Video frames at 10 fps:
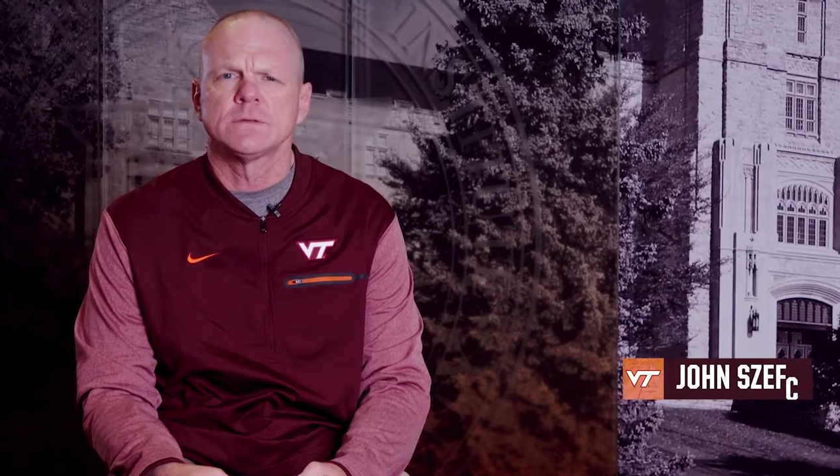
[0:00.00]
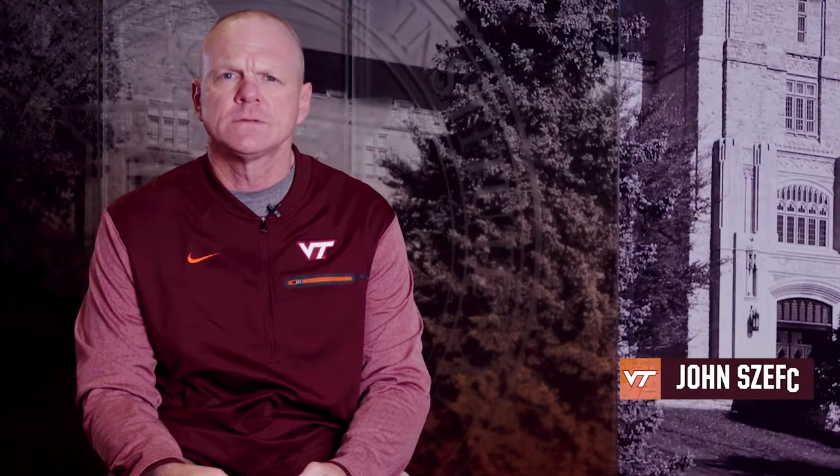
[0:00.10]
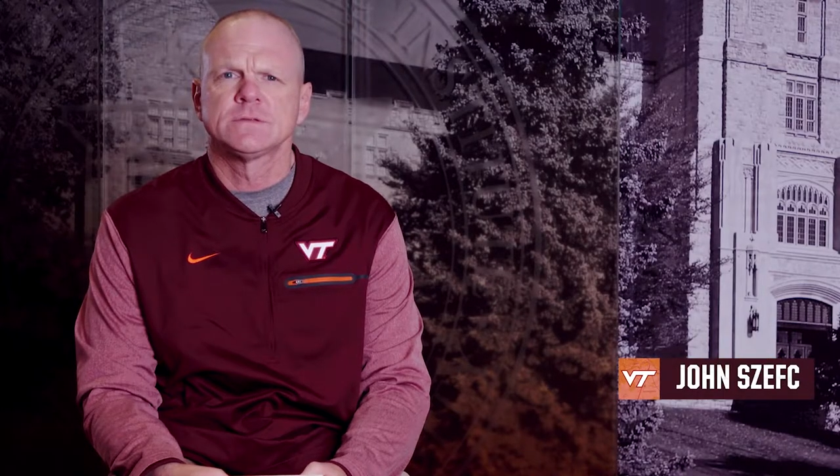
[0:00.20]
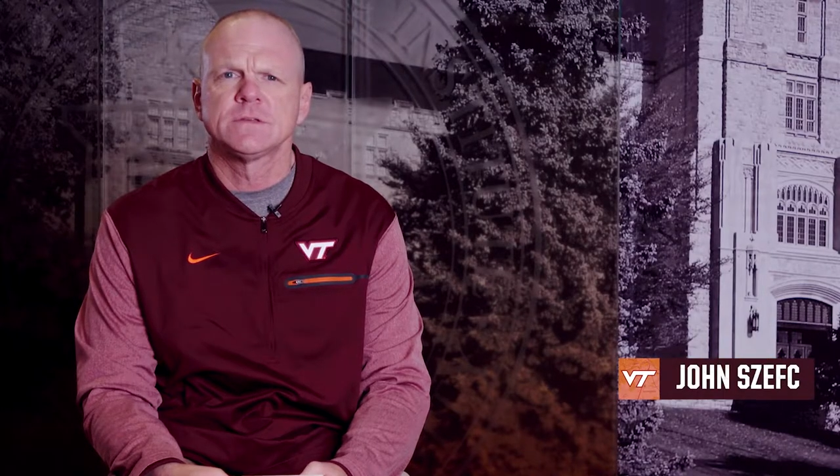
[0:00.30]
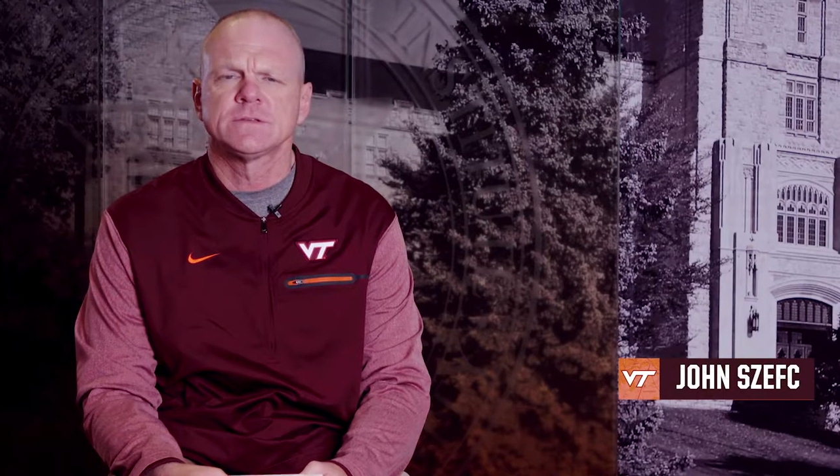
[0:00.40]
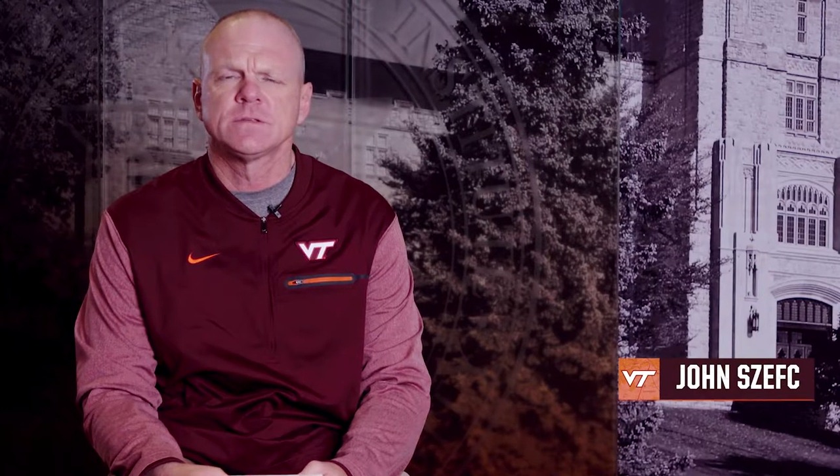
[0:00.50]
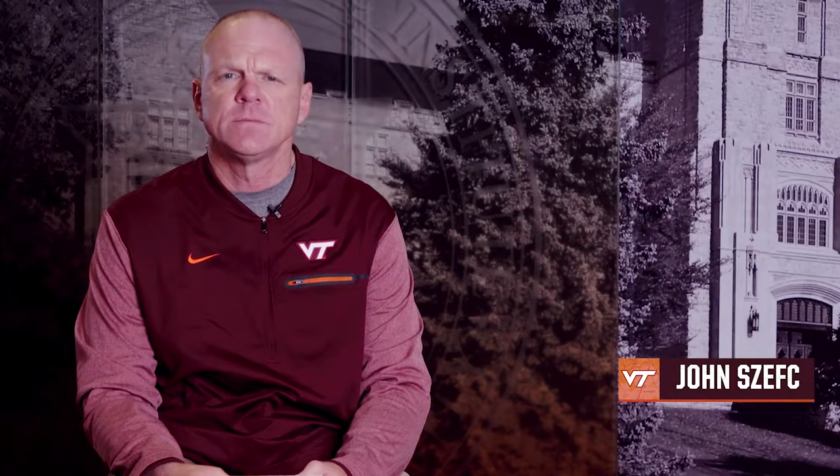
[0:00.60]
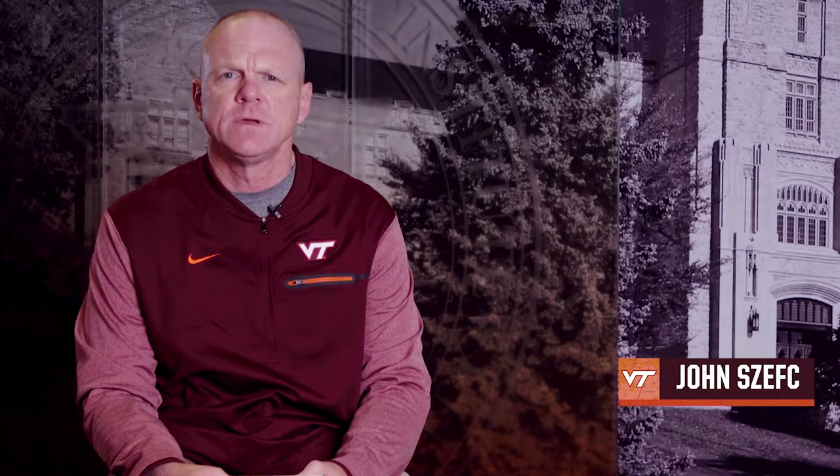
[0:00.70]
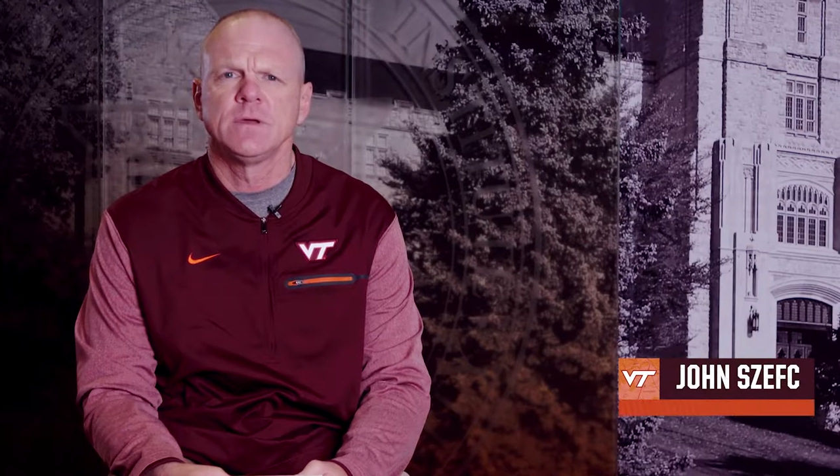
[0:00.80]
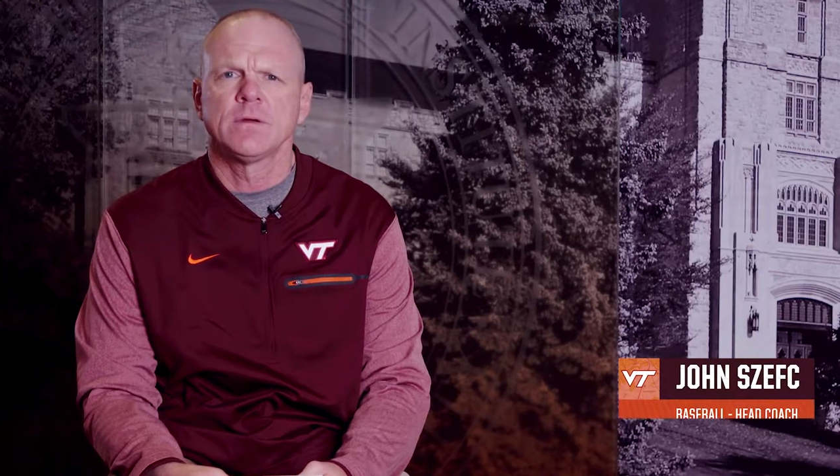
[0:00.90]
system
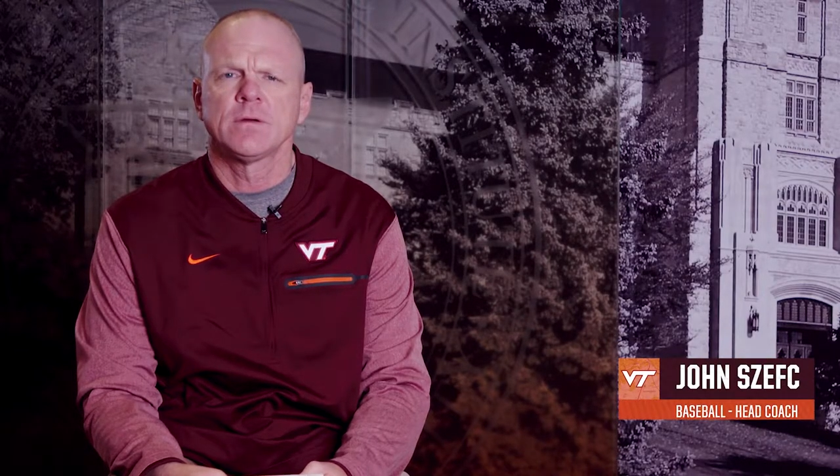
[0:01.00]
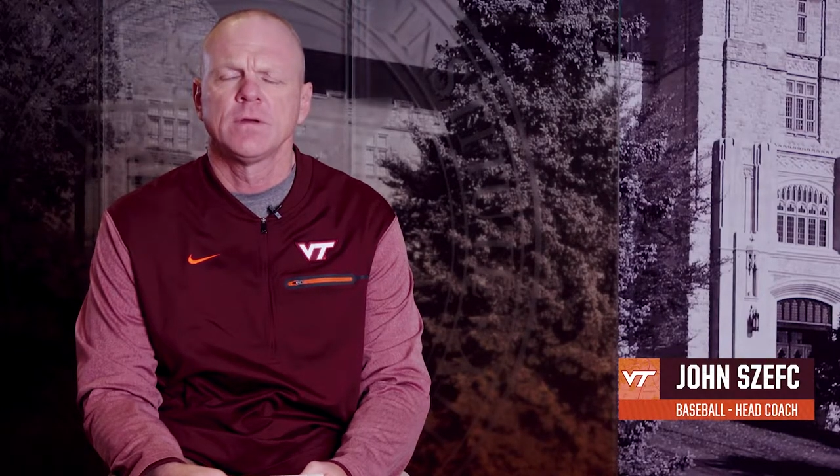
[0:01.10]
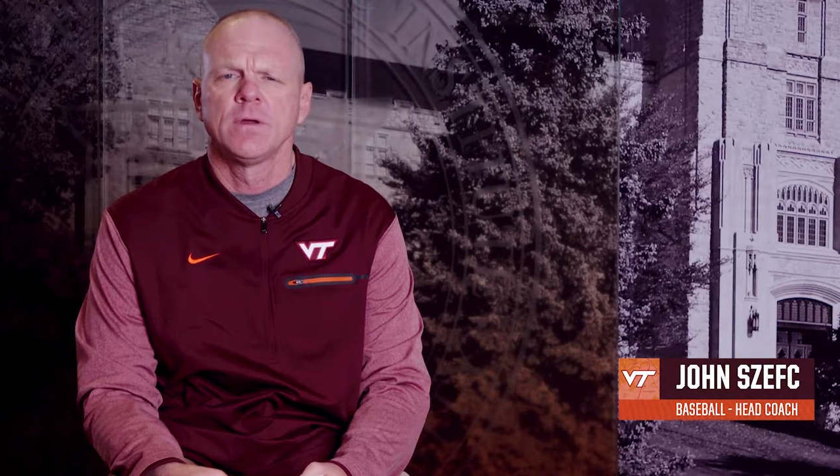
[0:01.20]
here